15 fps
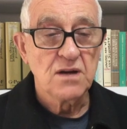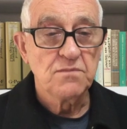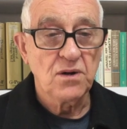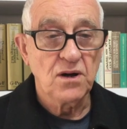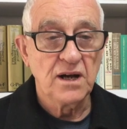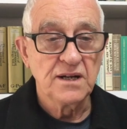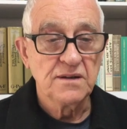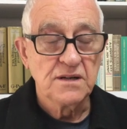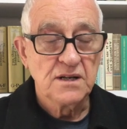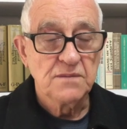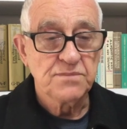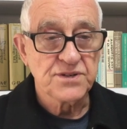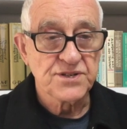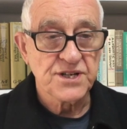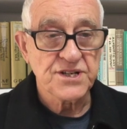by
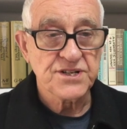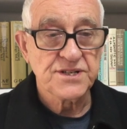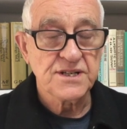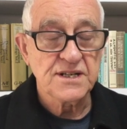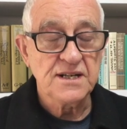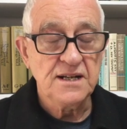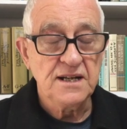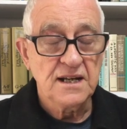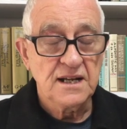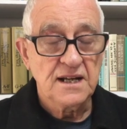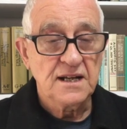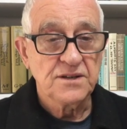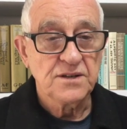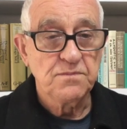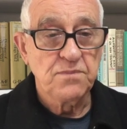possessing
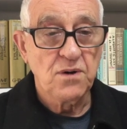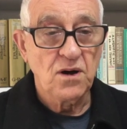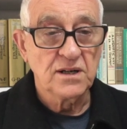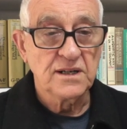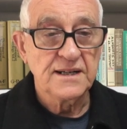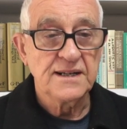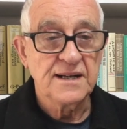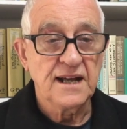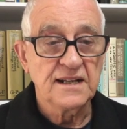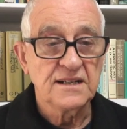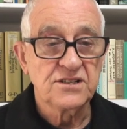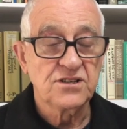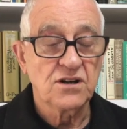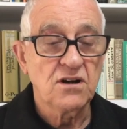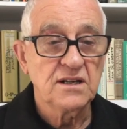the body and
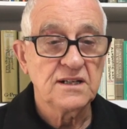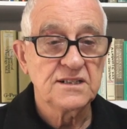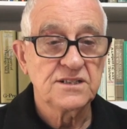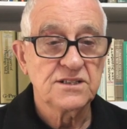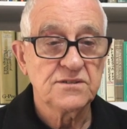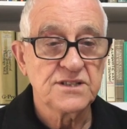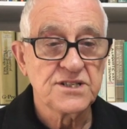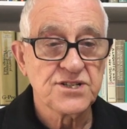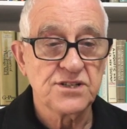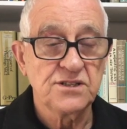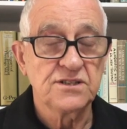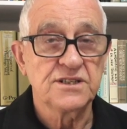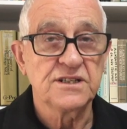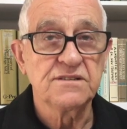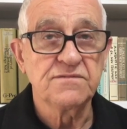trying to
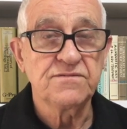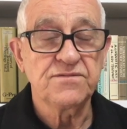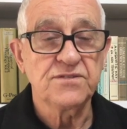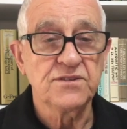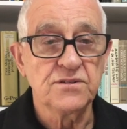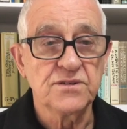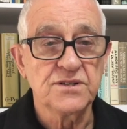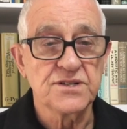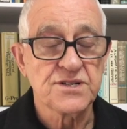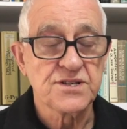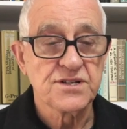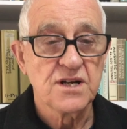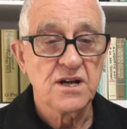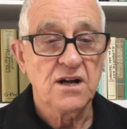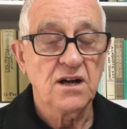exert influence
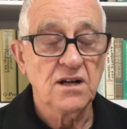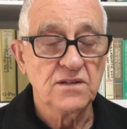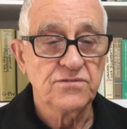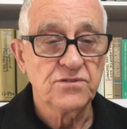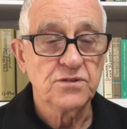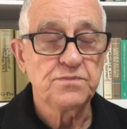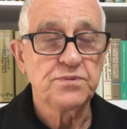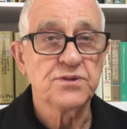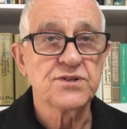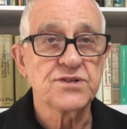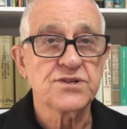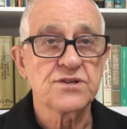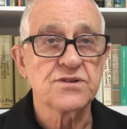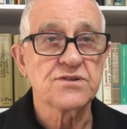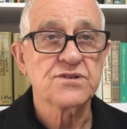over a
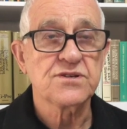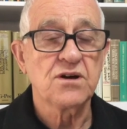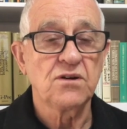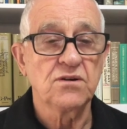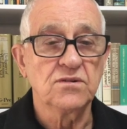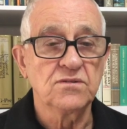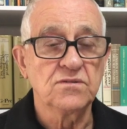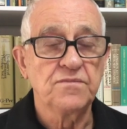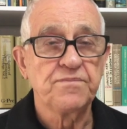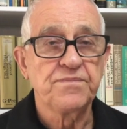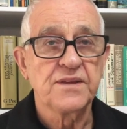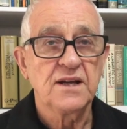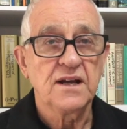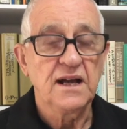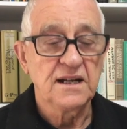person's soul
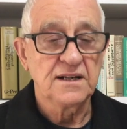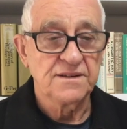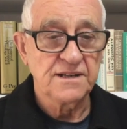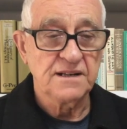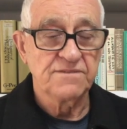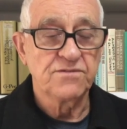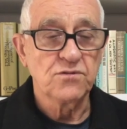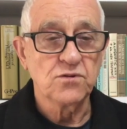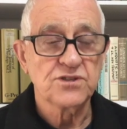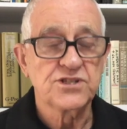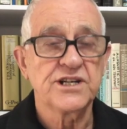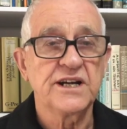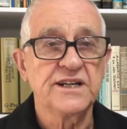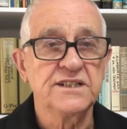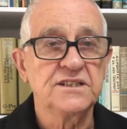and therefore
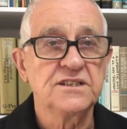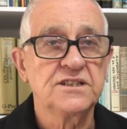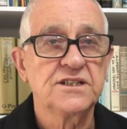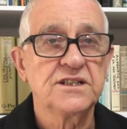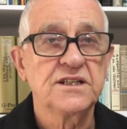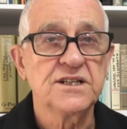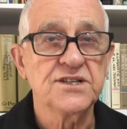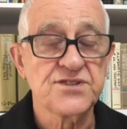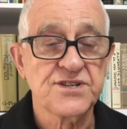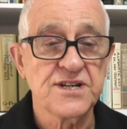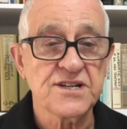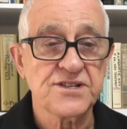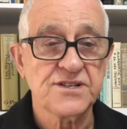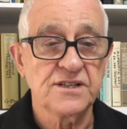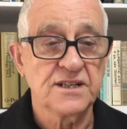change his
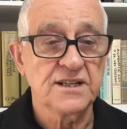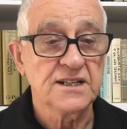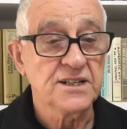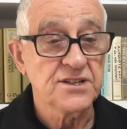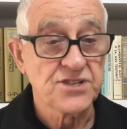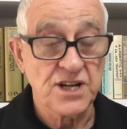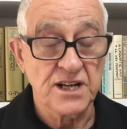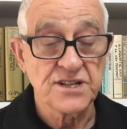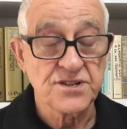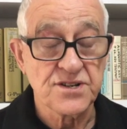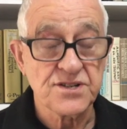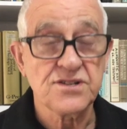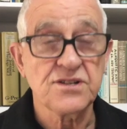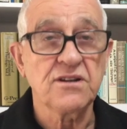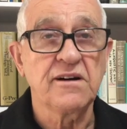destiny and change
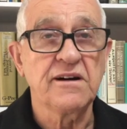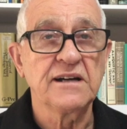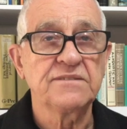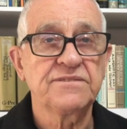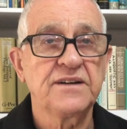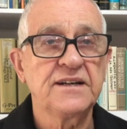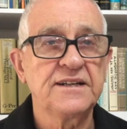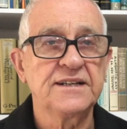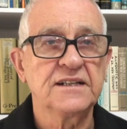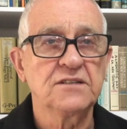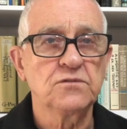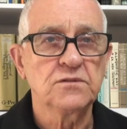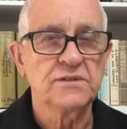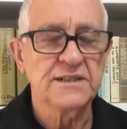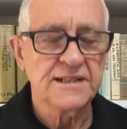his life here.
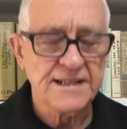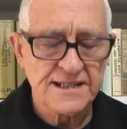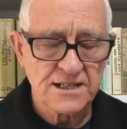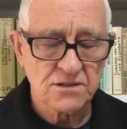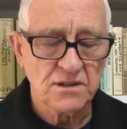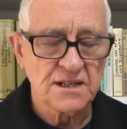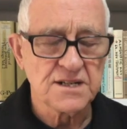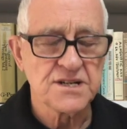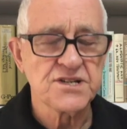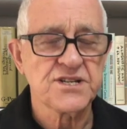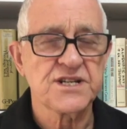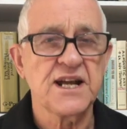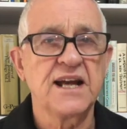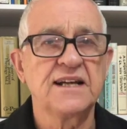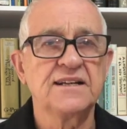We need to
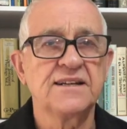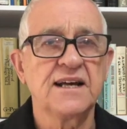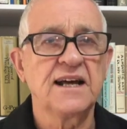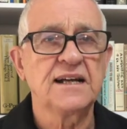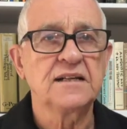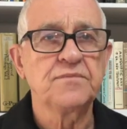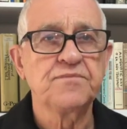understand that.